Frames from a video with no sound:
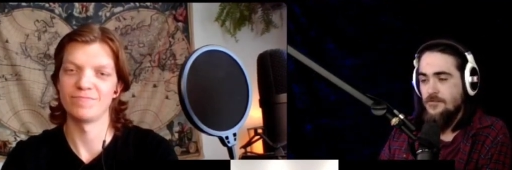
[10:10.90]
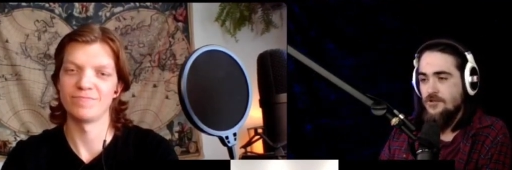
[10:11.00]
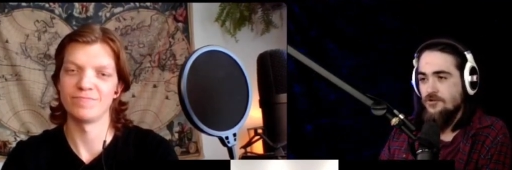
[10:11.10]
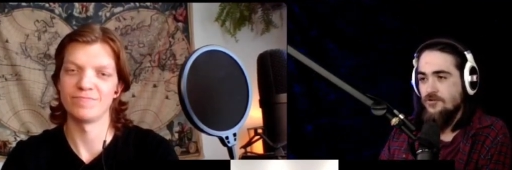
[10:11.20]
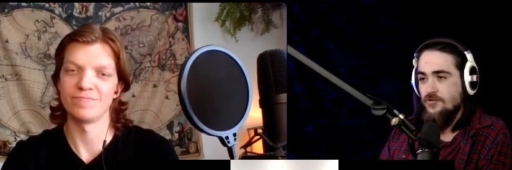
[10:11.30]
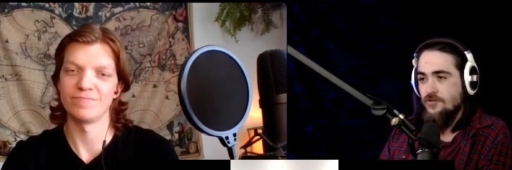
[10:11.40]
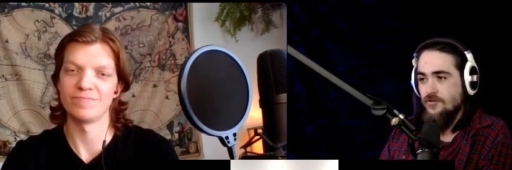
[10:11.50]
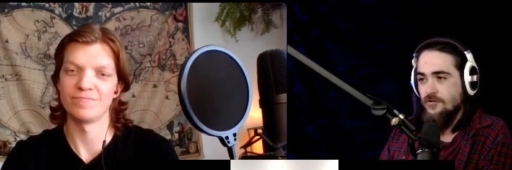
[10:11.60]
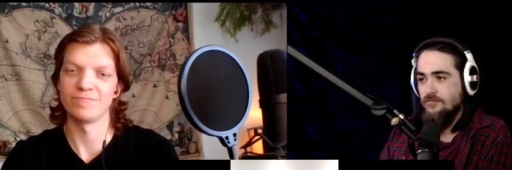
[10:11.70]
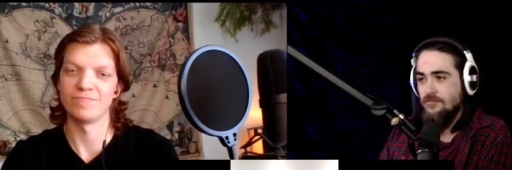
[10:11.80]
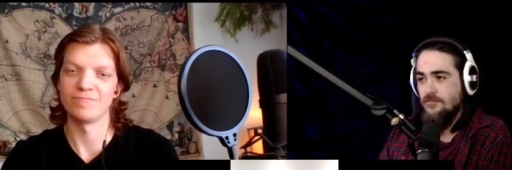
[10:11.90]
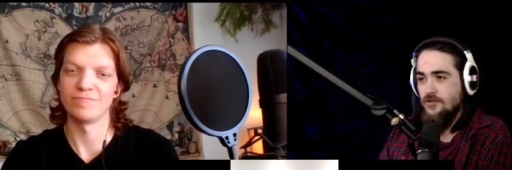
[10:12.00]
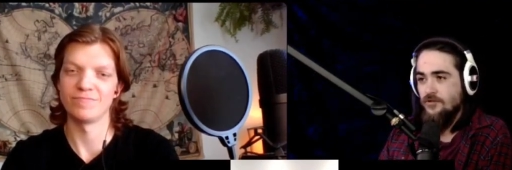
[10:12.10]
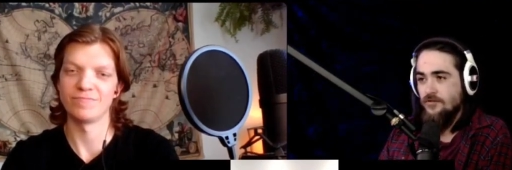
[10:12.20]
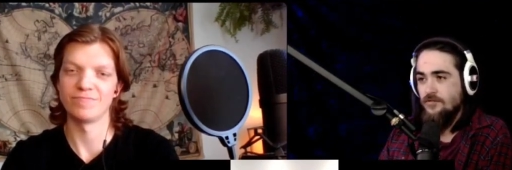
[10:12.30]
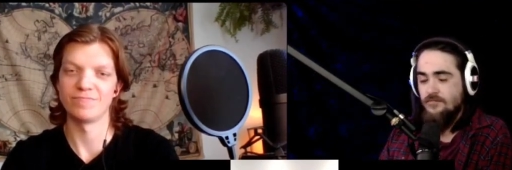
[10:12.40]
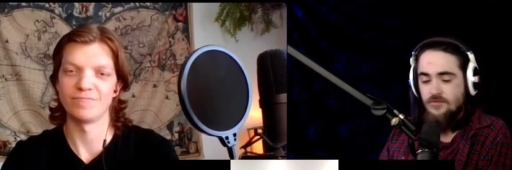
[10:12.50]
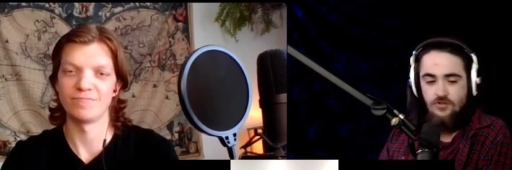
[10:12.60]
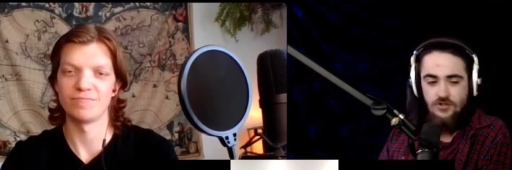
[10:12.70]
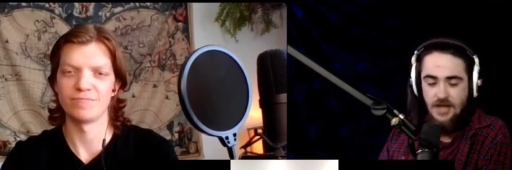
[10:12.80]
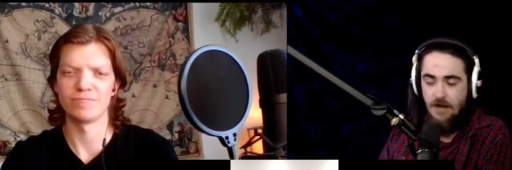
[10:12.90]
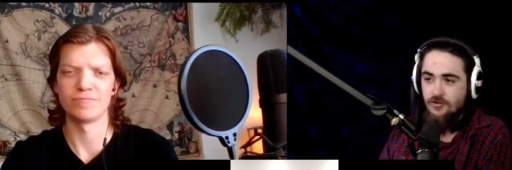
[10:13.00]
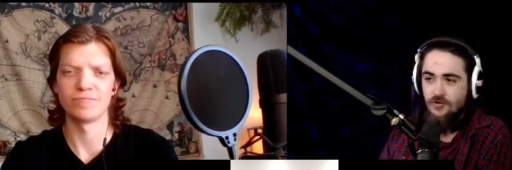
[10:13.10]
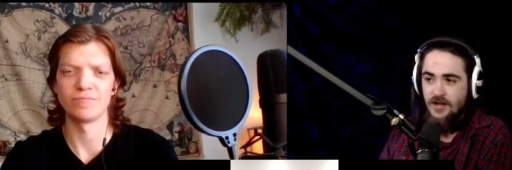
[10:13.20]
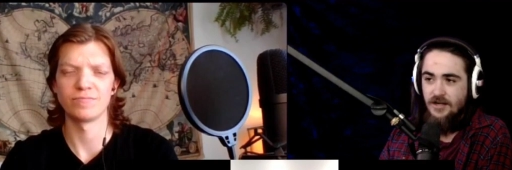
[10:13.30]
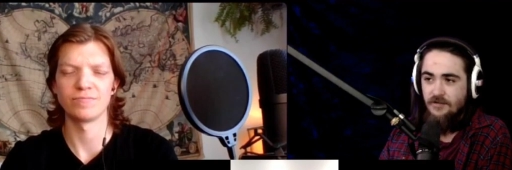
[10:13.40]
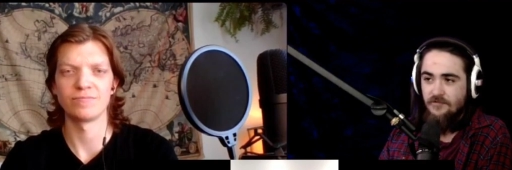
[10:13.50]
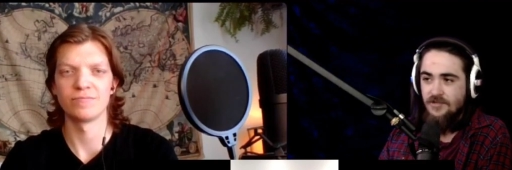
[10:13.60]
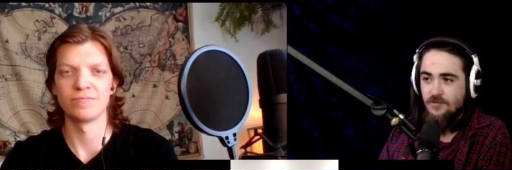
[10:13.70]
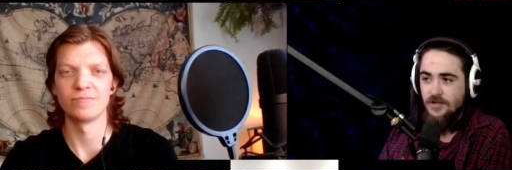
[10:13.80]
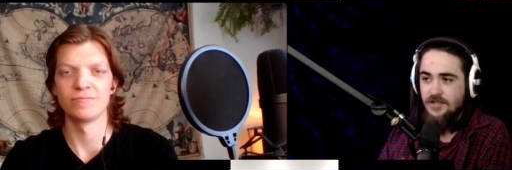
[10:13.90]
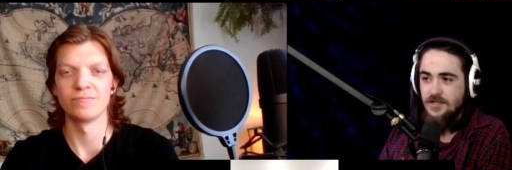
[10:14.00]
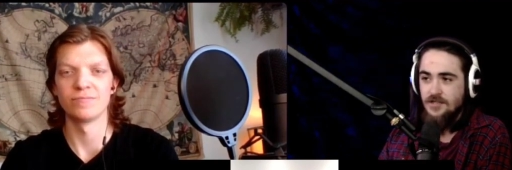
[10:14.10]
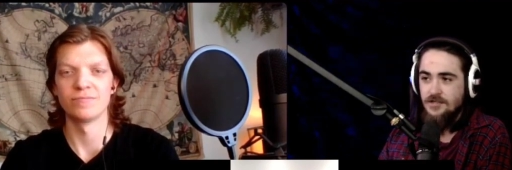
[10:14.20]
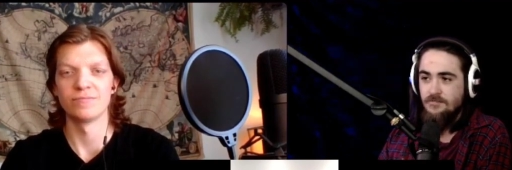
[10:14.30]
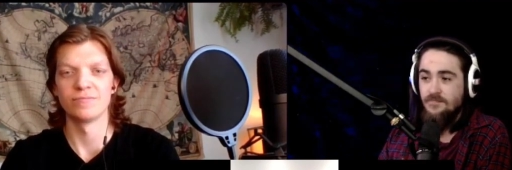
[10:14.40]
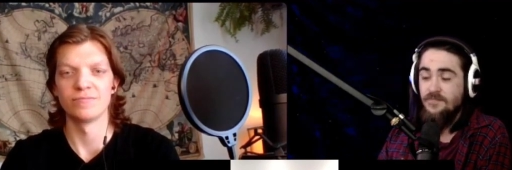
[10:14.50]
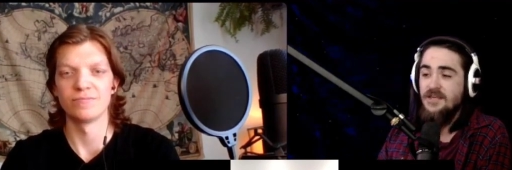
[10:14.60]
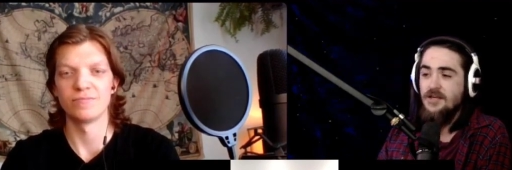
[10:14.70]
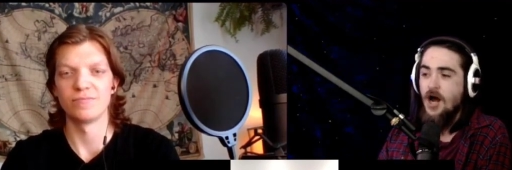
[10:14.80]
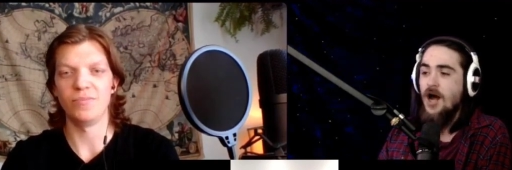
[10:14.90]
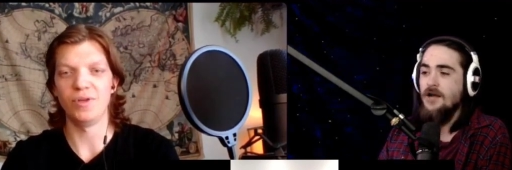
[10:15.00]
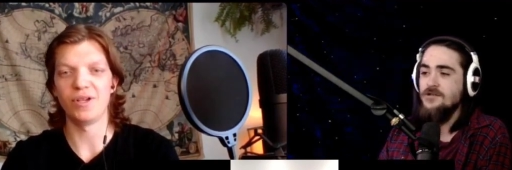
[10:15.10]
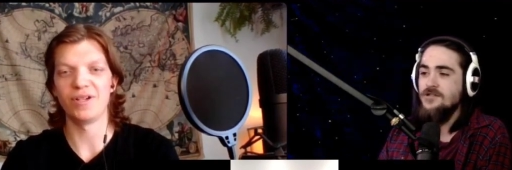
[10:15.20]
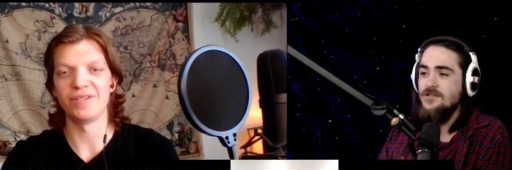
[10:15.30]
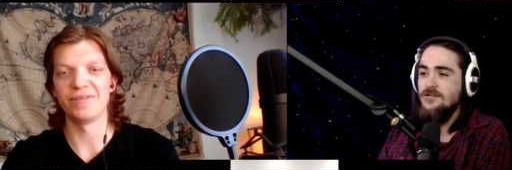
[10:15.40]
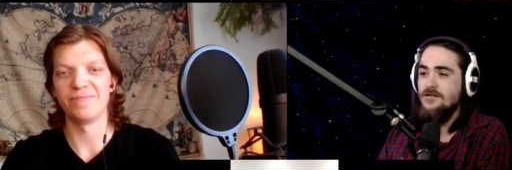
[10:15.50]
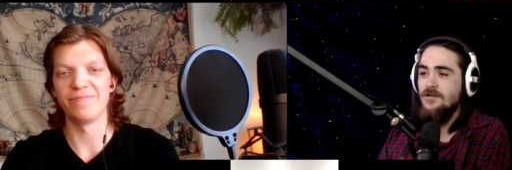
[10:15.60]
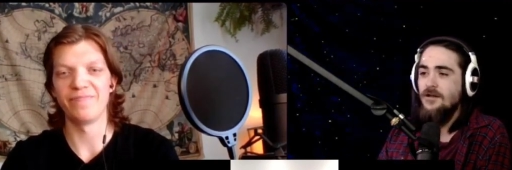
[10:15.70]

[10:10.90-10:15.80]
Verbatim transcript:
Speaker 1: to to counter any of the, what he says because, because